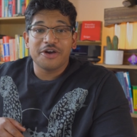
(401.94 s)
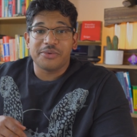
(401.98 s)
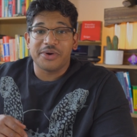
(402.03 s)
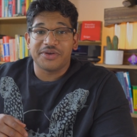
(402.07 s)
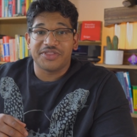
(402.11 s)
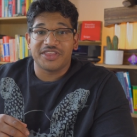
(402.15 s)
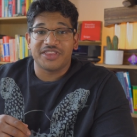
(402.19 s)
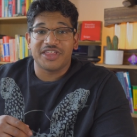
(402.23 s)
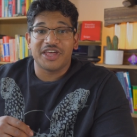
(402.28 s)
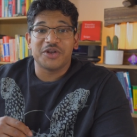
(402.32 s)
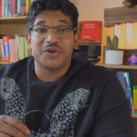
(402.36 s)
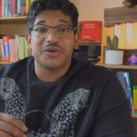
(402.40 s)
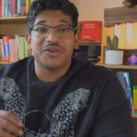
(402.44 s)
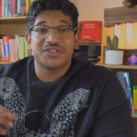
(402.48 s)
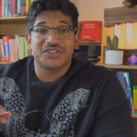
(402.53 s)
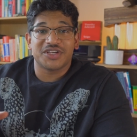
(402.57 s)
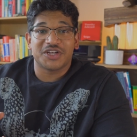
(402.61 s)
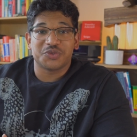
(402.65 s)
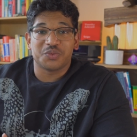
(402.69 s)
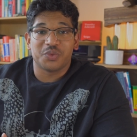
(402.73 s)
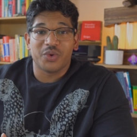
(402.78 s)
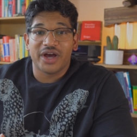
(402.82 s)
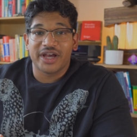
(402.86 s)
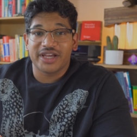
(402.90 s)
where they then
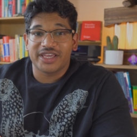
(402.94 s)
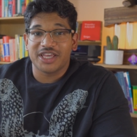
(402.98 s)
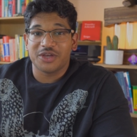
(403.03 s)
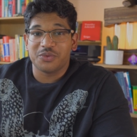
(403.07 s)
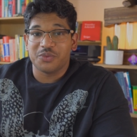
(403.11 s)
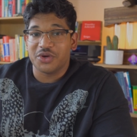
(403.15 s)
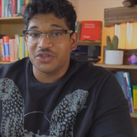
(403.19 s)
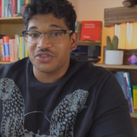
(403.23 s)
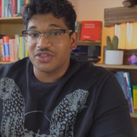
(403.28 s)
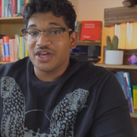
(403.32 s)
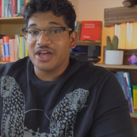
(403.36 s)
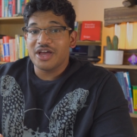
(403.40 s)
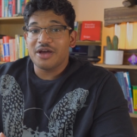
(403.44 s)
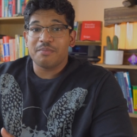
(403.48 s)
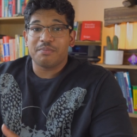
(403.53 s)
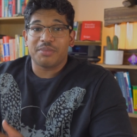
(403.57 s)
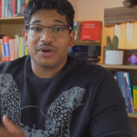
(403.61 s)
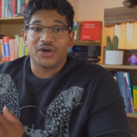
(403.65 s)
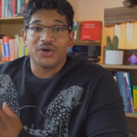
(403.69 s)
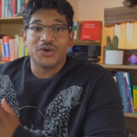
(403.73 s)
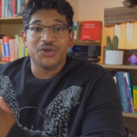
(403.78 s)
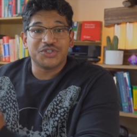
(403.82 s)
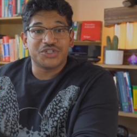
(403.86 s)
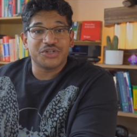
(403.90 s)
start working with
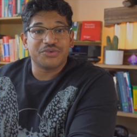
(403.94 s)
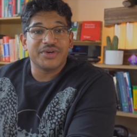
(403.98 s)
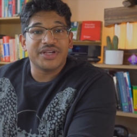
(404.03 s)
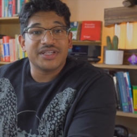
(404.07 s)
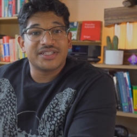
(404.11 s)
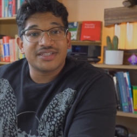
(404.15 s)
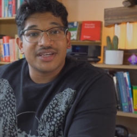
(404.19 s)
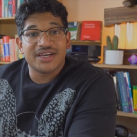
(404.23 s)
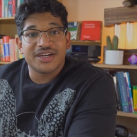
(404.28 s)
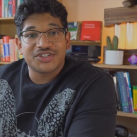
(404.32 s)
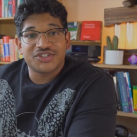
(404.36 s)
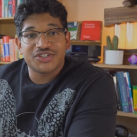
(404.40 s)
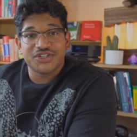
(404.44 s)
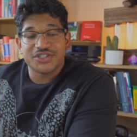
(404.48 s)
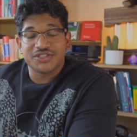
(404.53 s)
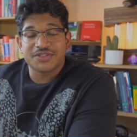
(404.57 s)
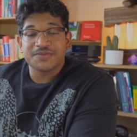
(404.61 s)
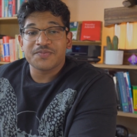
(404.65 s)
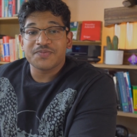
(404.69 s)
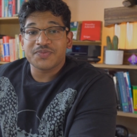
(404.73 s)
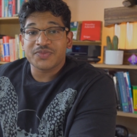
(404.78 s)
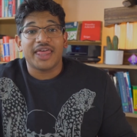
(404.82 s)
biology researchers,